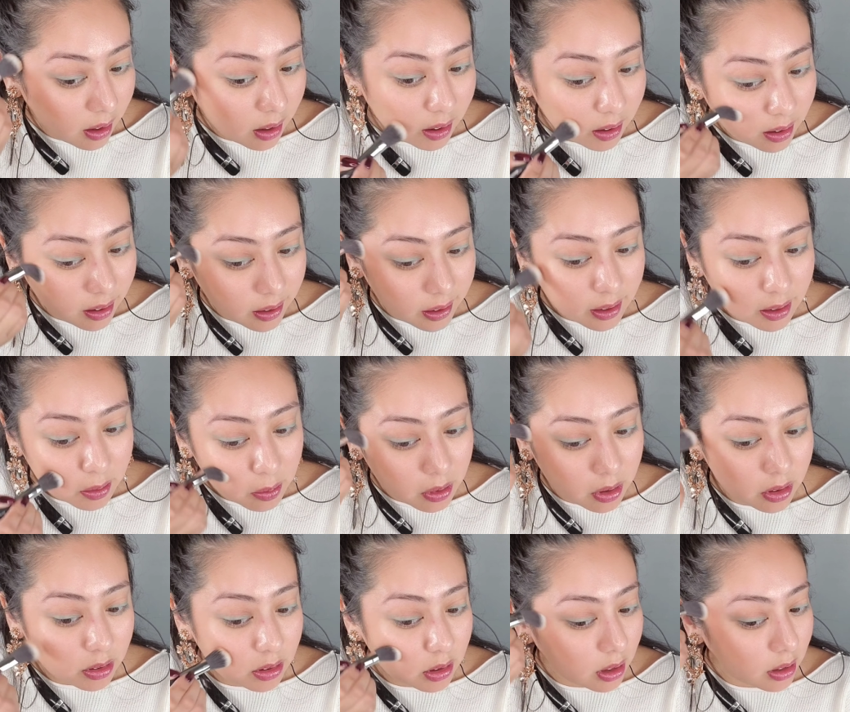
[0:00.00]
Alright,
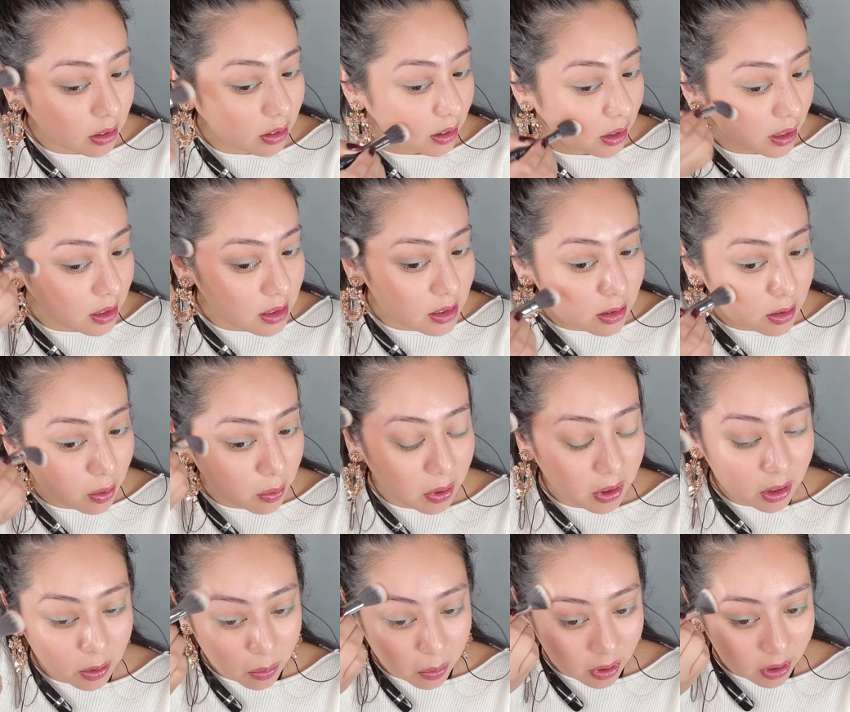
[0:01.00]
well now you guys know
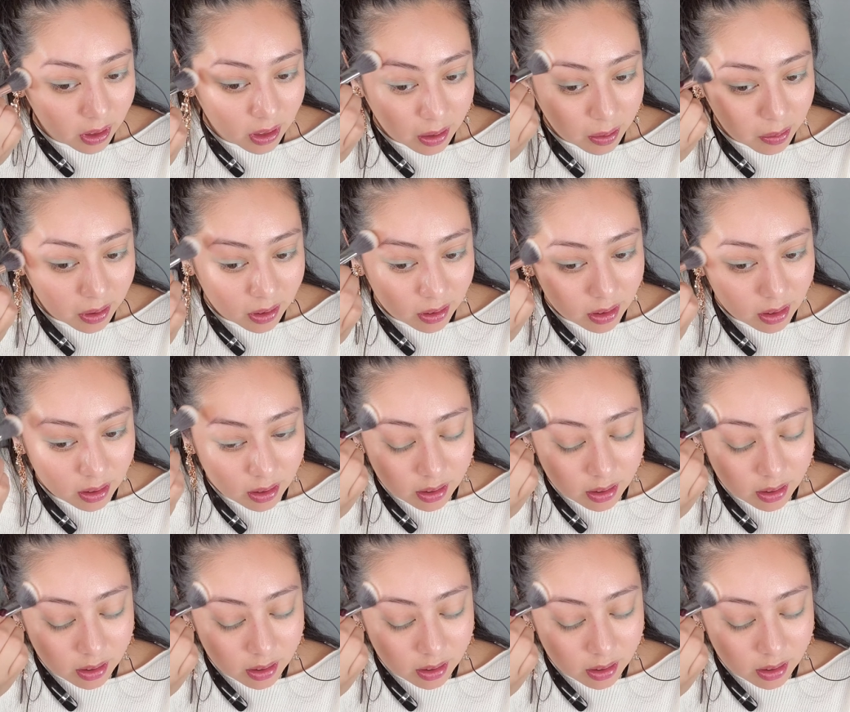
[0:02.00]
what you're working with.